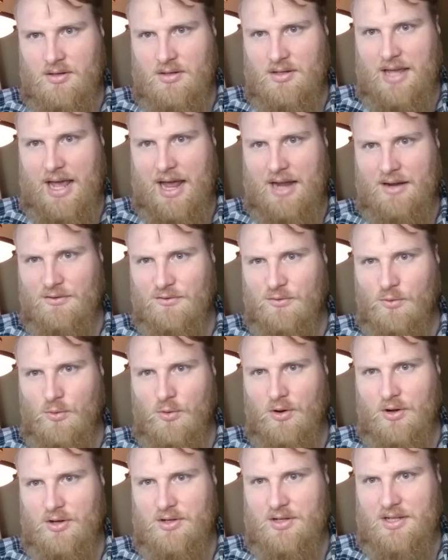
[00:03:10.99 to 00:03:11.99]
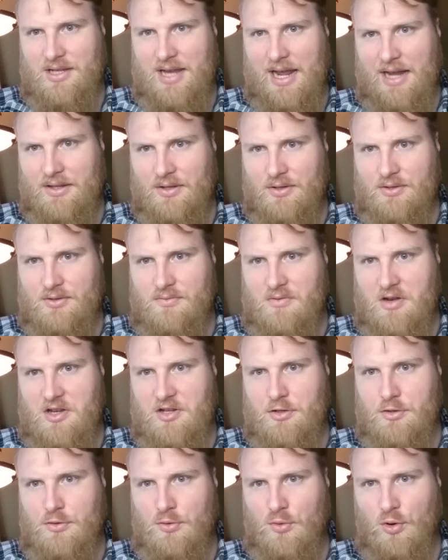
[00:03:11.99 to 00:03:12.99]
can afford to take those
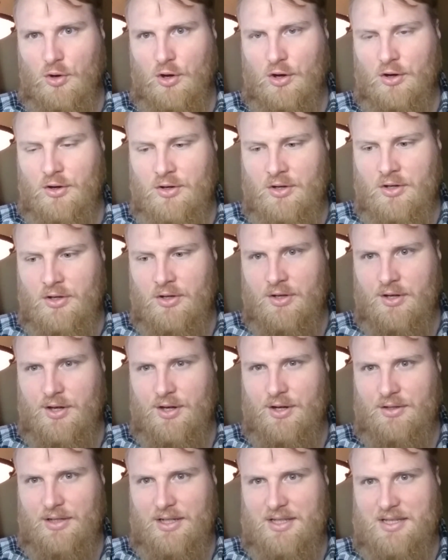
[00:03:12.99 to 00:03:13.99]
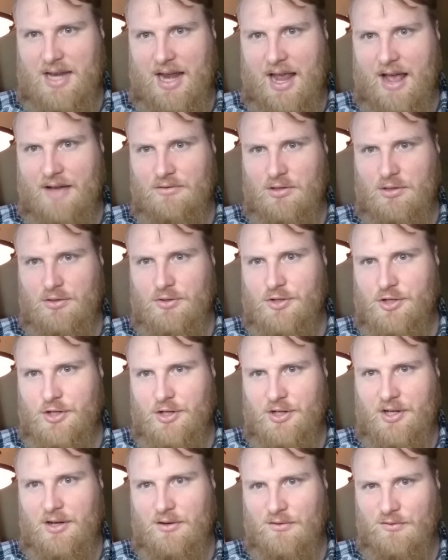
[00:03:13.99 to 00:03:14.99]
risks, or let's say
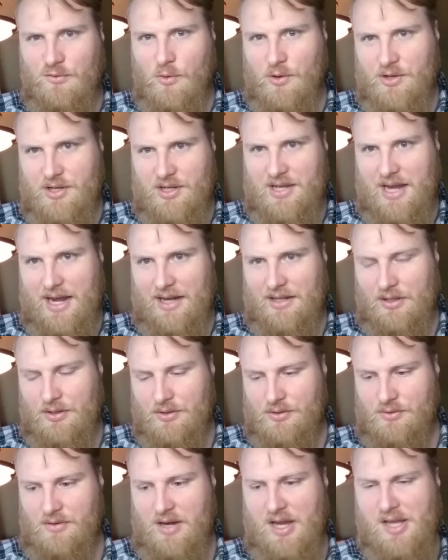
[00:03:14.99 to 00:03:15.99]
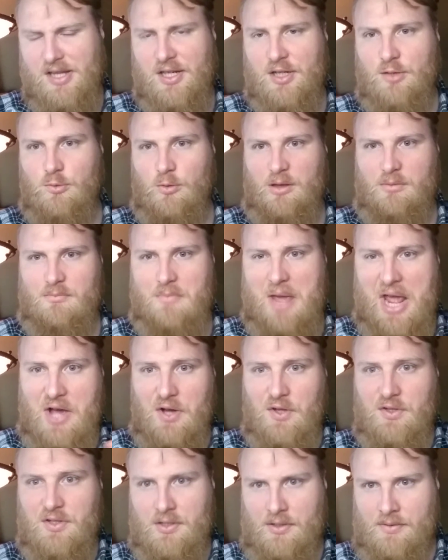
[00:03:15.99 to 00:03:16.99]
evolution can afford to take those risks with
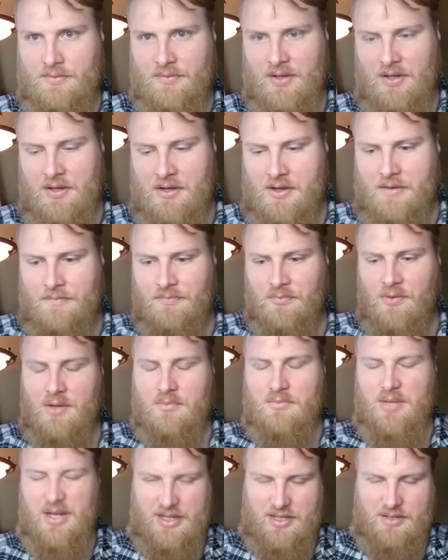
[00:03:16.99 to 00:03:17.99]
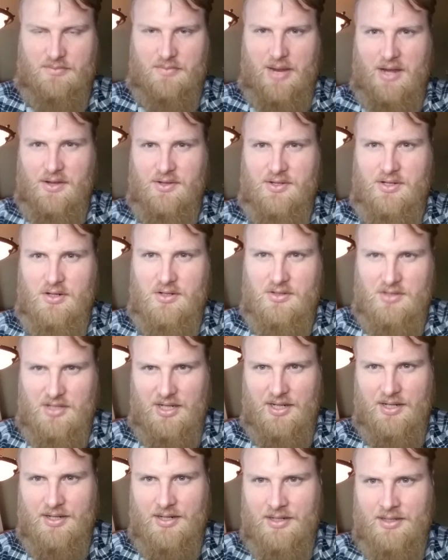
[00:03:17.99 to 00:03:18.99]
males, because males are
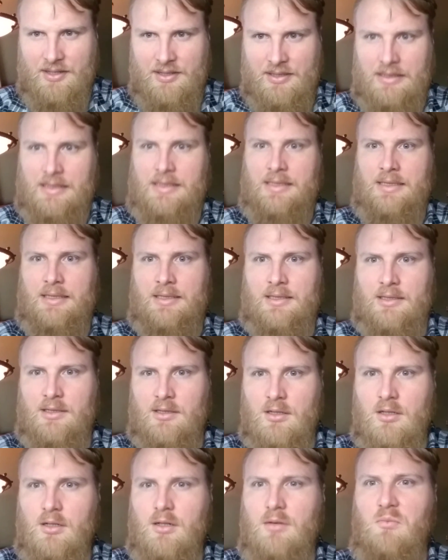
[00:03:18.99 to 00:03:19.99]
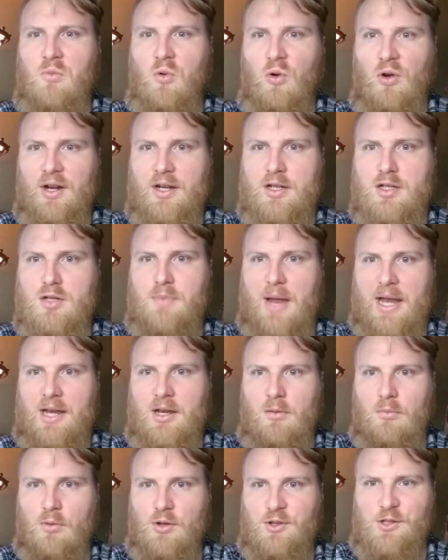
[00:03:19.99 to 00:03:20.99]
the more
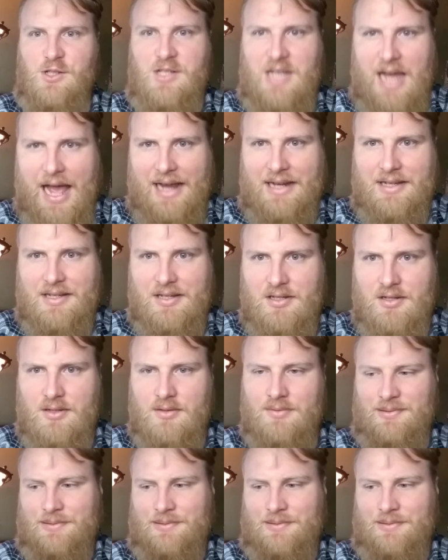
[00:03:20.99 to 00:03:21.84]
expendable sex